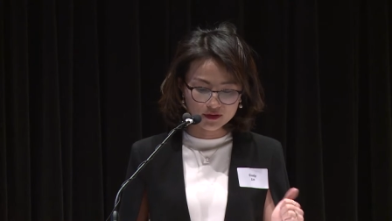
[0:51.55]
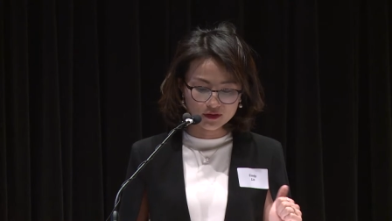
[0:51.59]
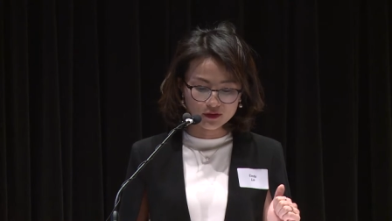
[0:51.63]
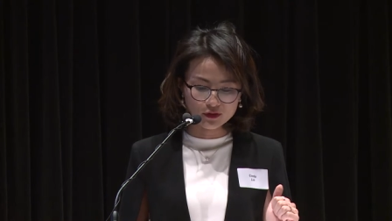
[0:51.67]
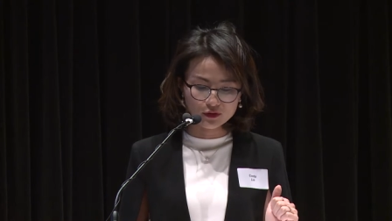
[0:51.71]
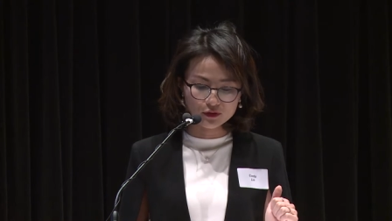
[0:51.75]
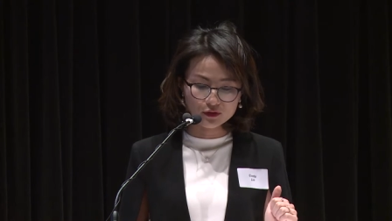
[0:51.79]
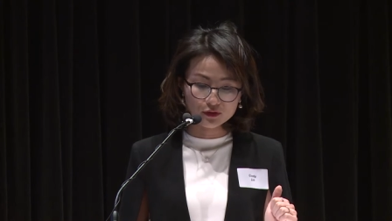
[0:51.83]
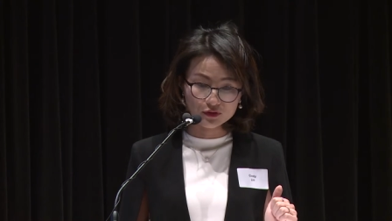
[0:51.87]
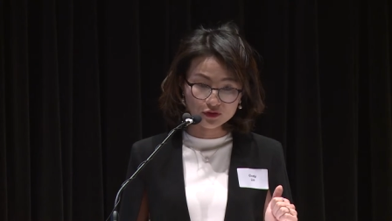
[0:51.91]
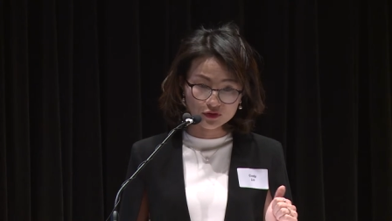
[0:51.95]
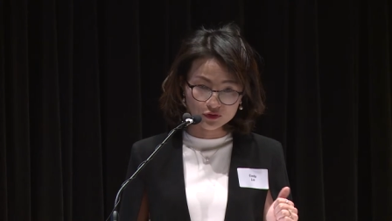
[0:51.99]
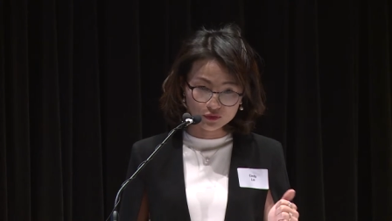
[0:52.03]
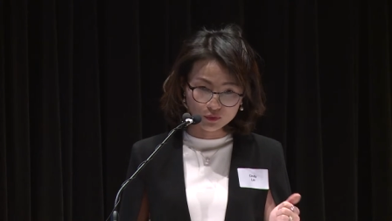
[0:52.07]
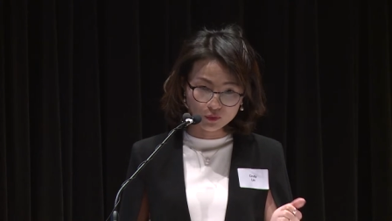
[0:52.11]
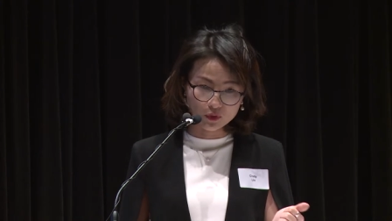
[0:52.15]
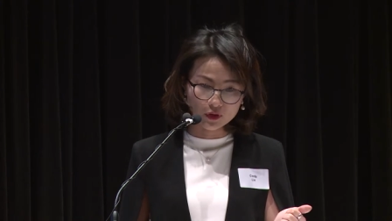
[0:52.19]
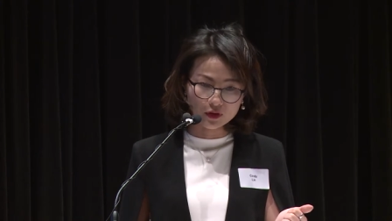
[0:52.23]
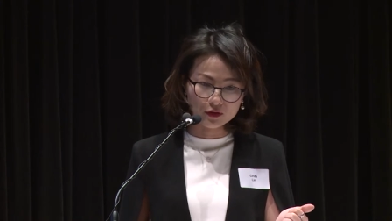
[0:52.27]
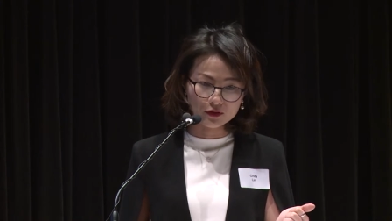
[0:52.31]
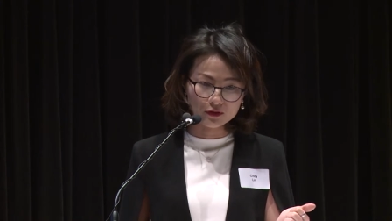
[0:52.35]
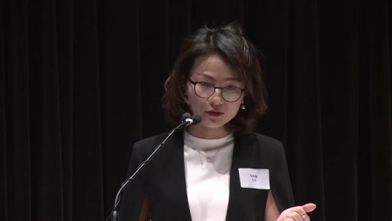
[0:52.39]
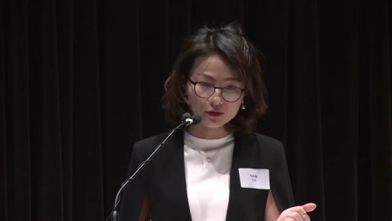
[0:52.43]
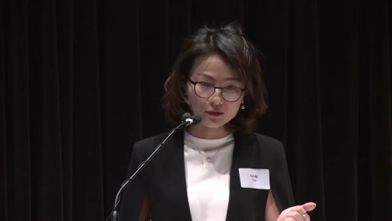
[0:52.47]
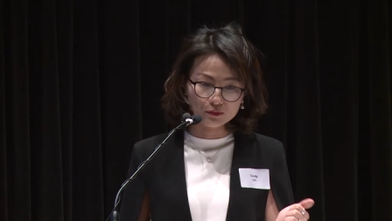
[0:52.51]
or
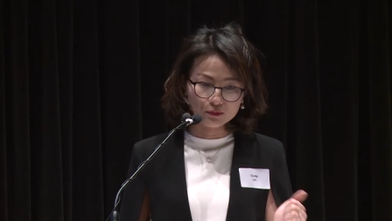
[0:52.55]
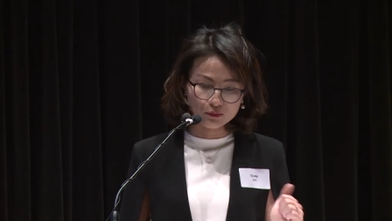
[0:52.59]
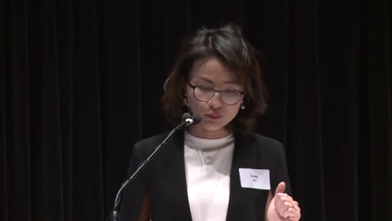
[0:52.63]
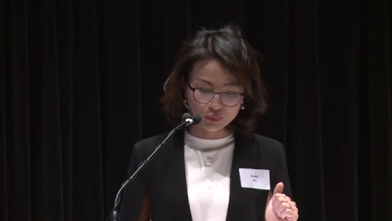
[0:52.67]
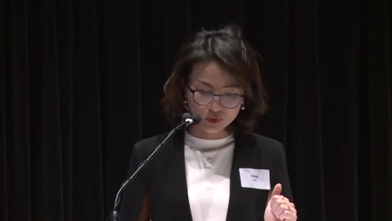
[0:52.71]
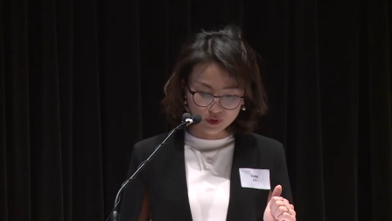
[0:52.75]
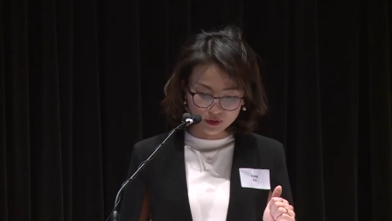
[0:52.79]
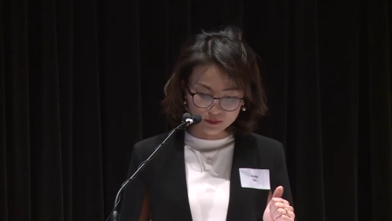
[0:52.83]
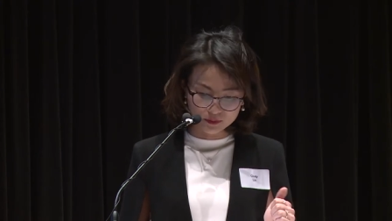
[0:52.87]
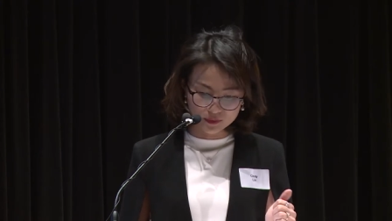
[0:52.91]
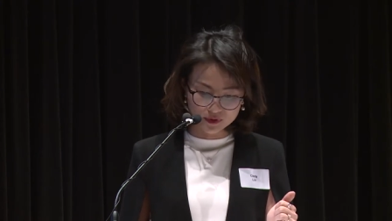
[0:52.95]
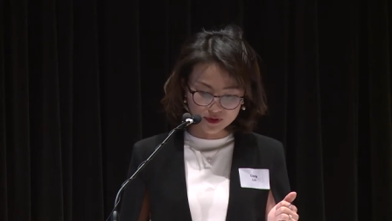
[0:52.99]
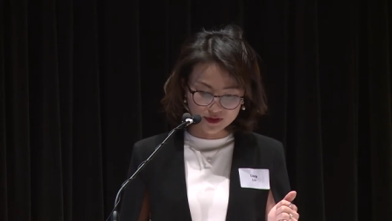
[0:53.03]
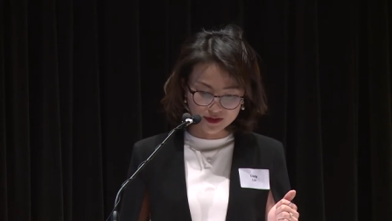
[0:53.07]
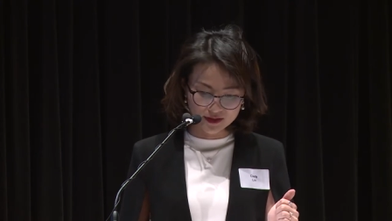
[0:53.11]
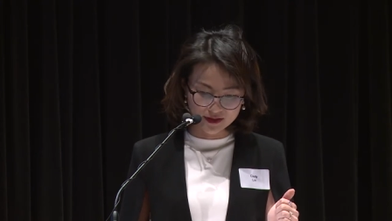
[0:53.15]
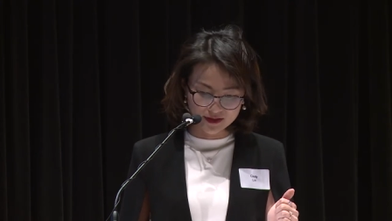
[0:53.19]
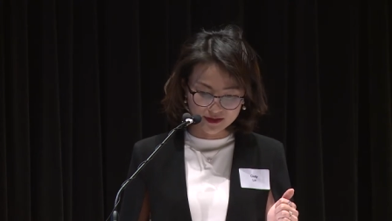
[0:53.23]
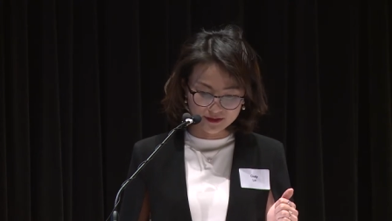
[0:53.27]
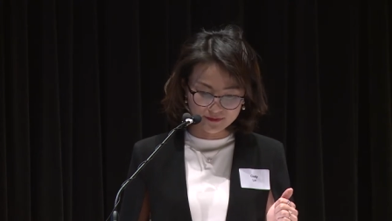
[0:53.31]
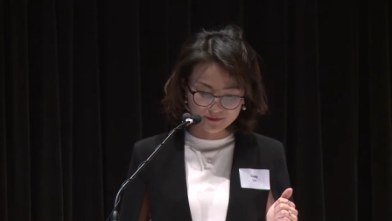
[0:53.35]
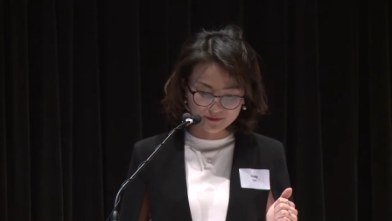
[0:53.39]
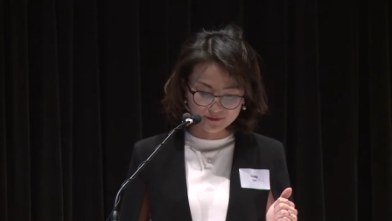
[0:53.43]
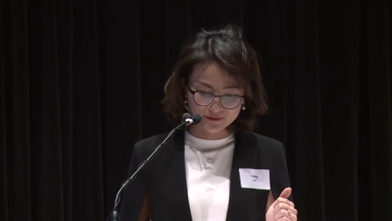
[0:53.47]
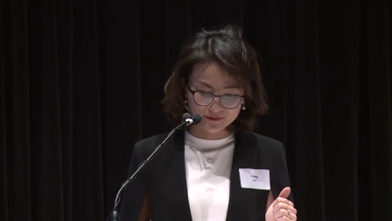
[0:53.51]
swallow properly.